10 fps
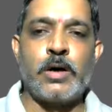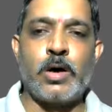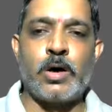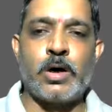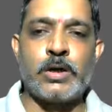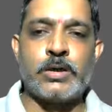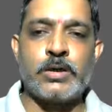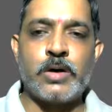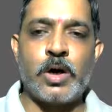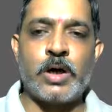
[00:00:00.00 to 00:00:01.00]
or
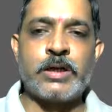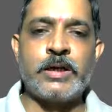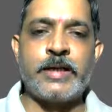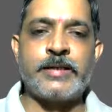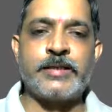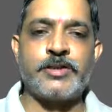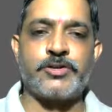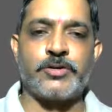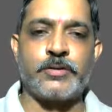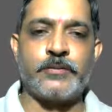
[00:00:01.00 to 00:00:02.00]

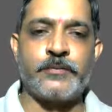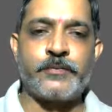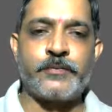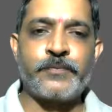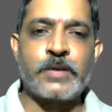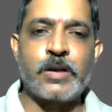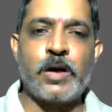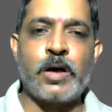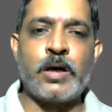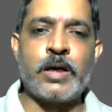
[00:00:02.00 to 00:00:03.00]
organization
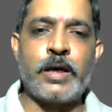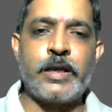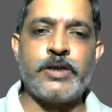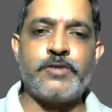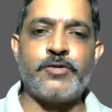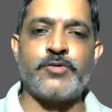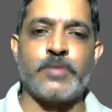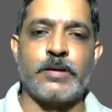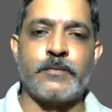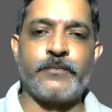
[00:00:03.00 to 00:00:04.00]
or an individual